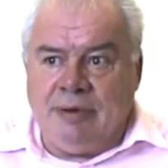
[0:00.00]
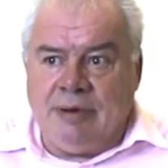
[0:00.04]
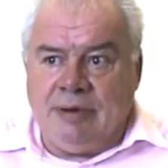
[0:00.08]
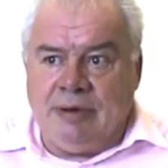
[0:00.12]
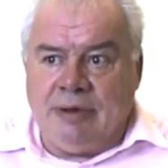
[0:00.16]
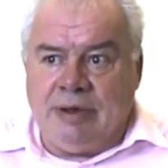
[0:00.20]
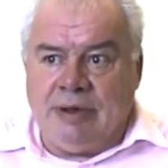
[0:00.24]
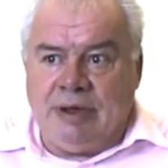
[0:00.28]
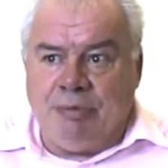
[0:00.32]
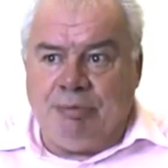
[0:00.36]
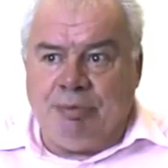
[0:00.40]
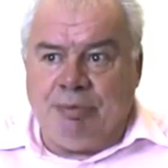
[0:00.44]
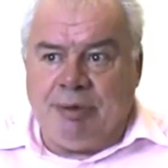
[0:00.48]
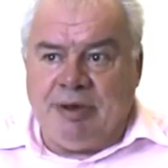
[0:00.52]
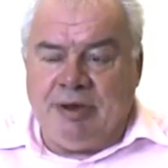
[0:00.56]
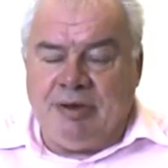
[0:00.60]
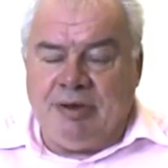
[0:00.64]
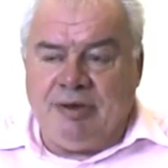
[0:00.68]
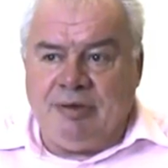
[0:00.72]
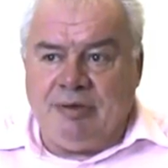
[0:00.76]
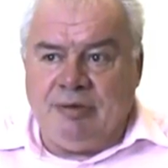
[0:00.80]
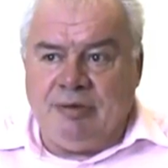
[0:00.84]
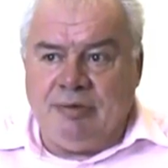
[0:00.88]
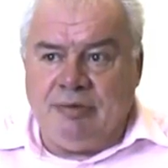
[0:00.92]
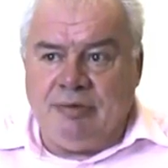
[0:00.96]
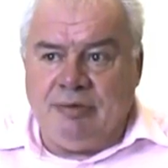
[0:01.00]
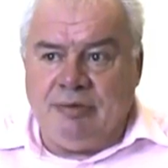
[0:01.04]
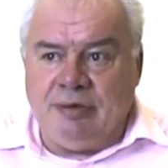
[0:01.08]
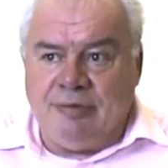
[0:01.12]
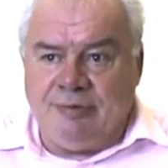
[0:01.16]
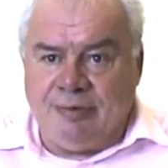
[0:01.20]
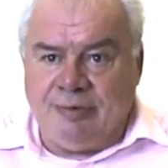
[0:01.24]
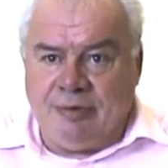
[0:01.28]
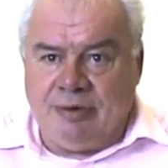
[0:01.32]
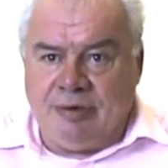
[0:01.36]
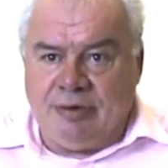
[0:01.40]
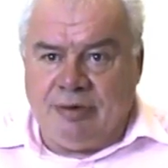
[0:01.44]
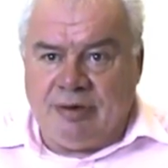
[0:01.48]
helping to
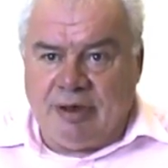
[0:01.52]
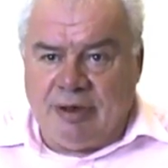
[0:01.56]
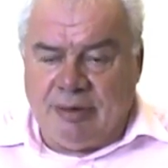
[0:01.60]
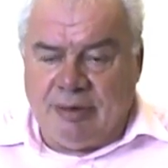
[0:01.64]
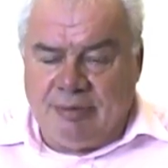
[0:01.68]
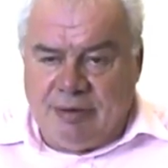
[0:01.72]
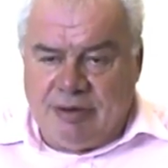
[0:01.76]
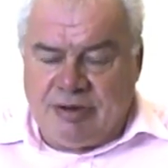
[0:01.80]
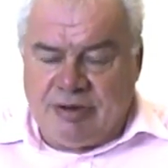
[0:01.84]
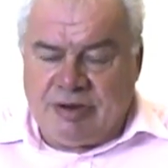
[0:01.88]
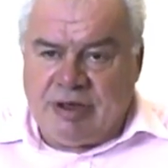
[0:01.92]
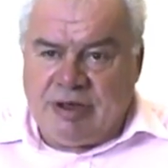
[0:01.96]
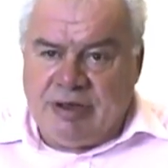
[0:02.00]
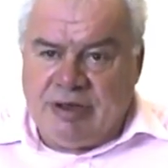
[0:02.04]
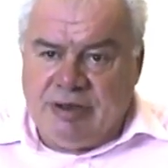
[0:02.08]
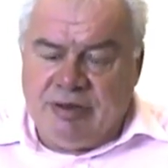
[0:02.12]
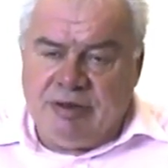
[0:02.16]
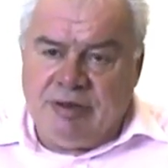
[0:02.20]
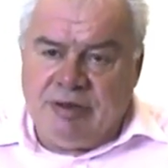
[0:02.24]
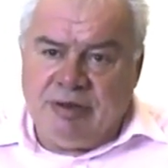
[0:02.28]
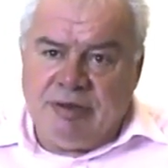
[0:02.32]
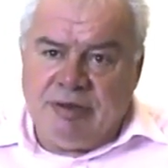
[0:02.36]
avoid climate change.